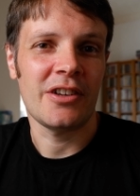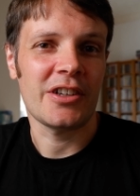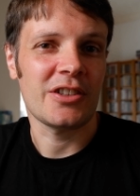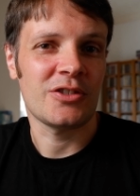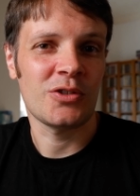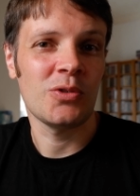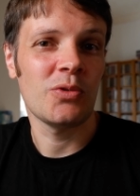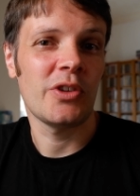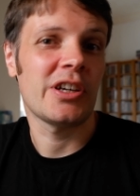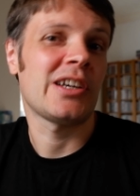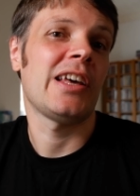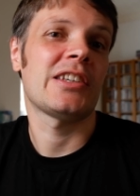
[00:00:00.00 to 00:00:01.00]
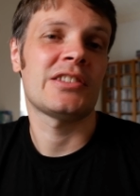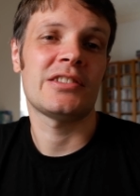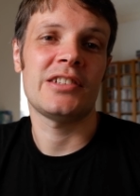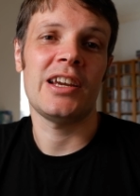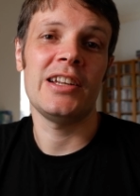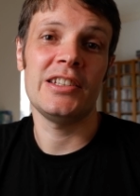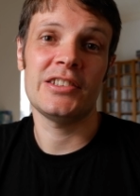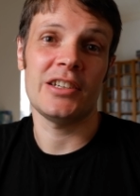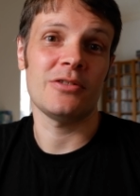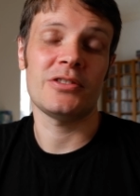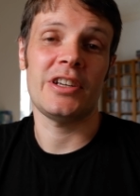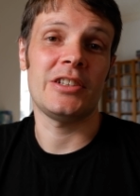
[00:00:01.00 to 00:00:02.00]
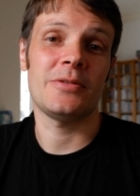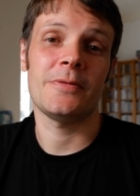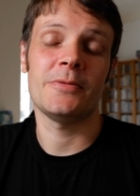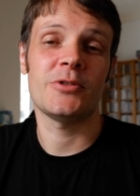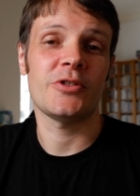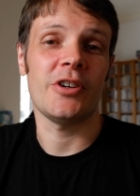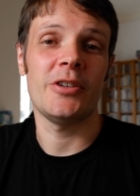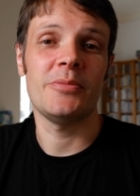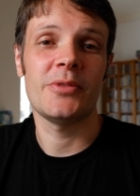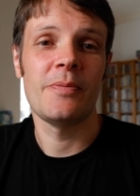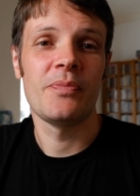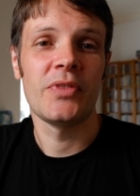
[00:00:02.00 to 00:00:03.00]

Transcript: like a tool that collects daily sales data from Stripe.